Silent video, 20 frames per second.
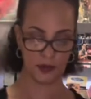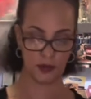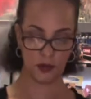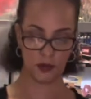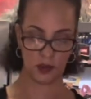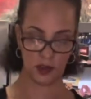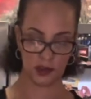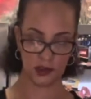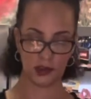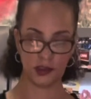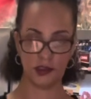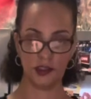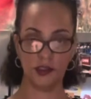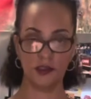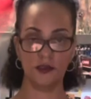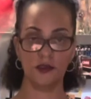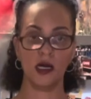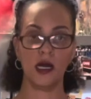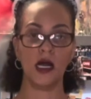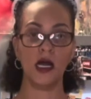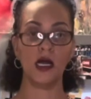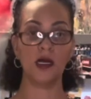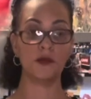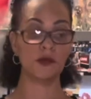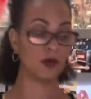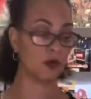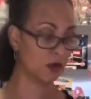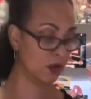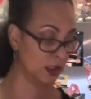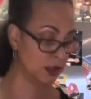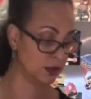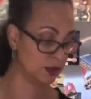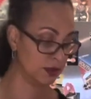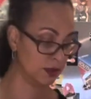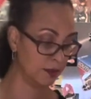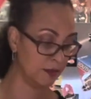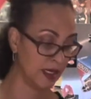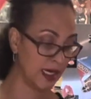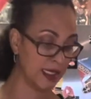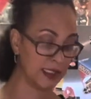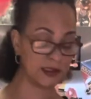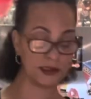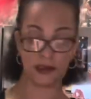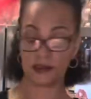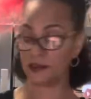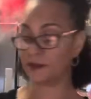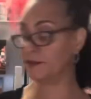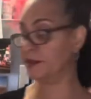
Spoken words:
going to do, I'm going to make some